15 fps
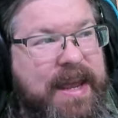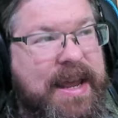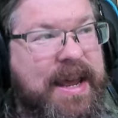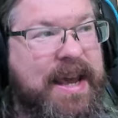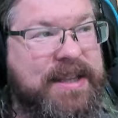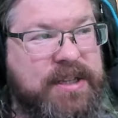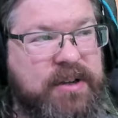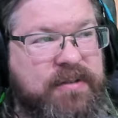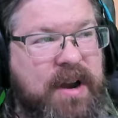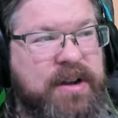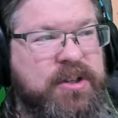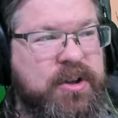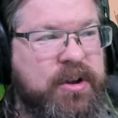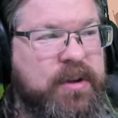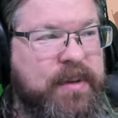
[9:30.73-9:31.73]
as I try to
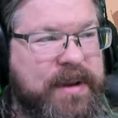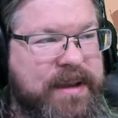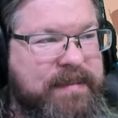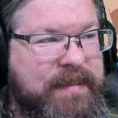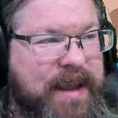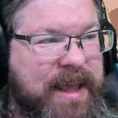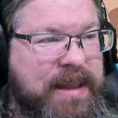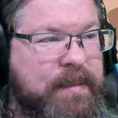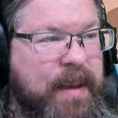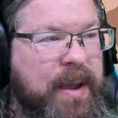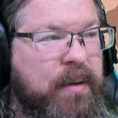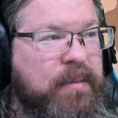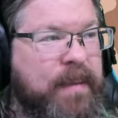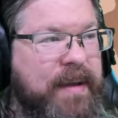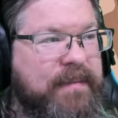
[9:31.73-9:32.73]
show you and hit the
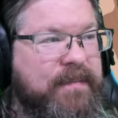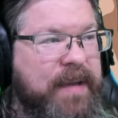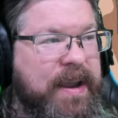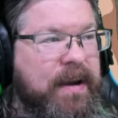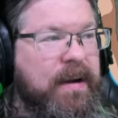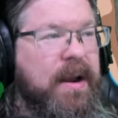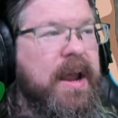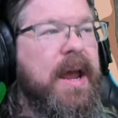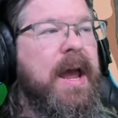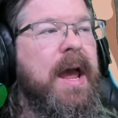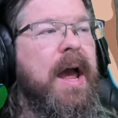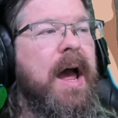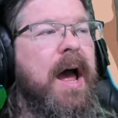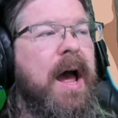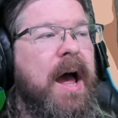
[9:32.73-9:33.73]
mic with my finger.
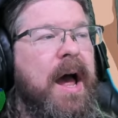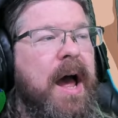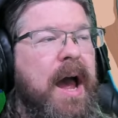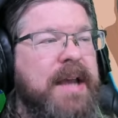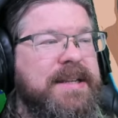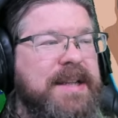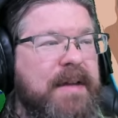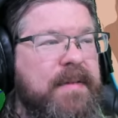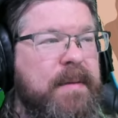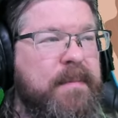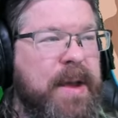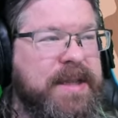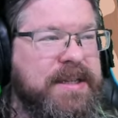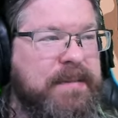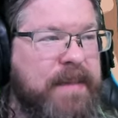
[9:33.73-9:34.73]
I still have that
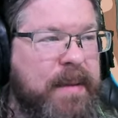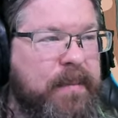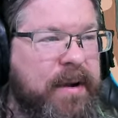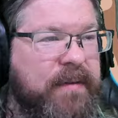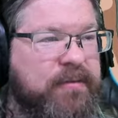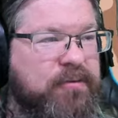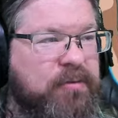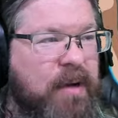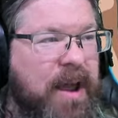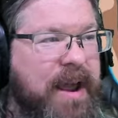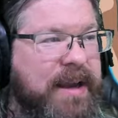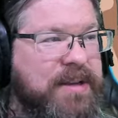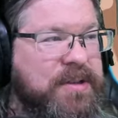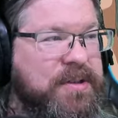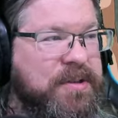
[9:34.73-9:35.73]
muscle memory of
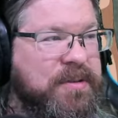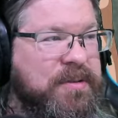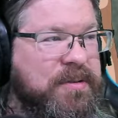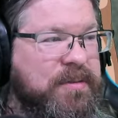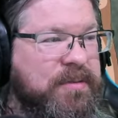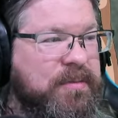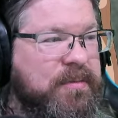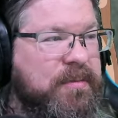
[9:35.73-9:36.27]
trying to